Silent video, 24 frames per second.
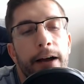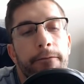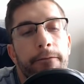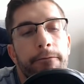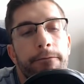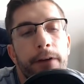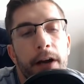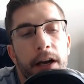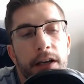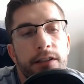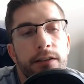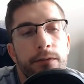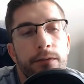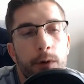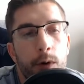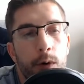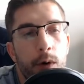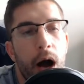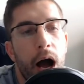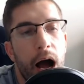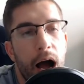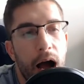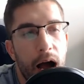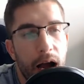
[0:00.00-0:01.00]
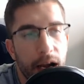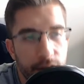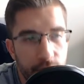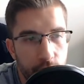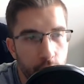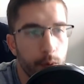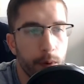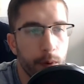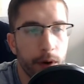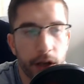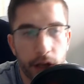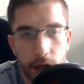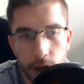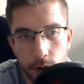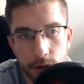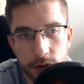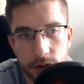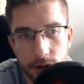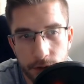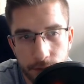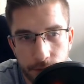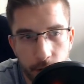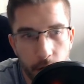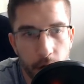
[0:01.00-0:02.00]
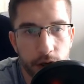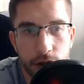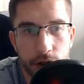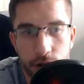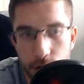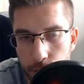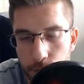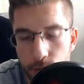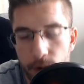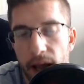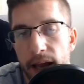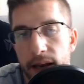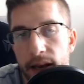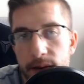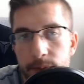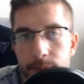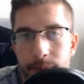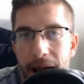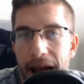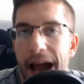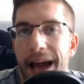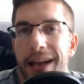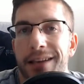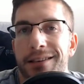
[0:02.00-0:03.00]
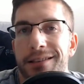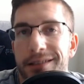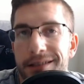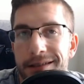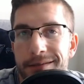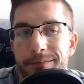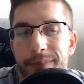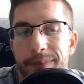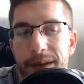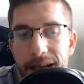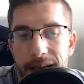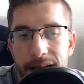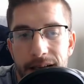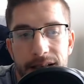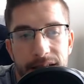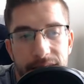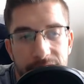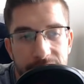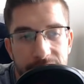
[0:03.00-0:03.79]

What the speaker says: First of all, I do want to use the Virtua Red patch, because